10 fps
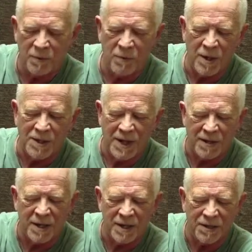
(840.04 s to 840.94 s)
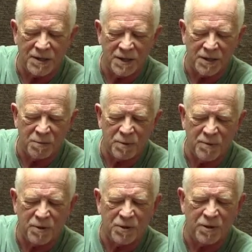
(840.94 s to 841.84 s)
What that does is
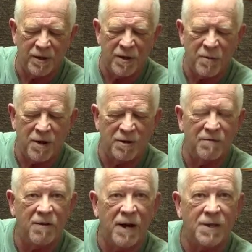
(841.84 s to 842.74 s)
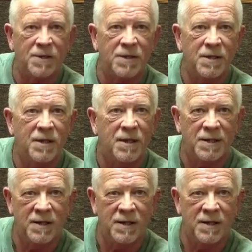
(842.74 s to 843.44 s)
prematurely wear the frets. It